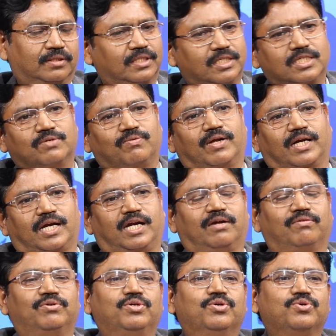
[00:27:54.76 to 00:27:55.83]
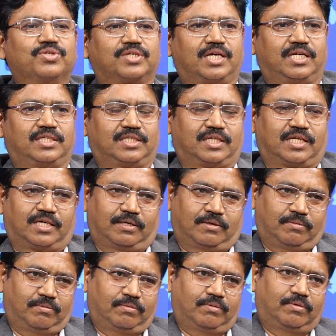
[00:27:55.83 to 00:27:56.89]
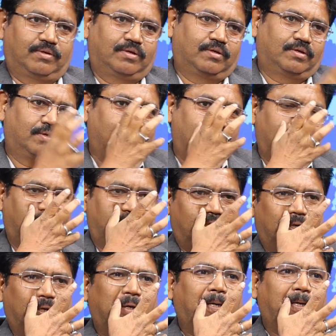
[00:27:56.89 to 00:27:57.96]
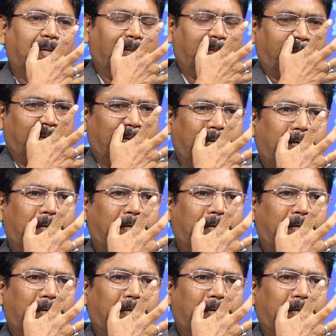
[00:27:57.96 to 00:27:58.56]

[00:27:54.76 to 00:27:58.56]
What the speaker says: This is one kind of use case in healthcare.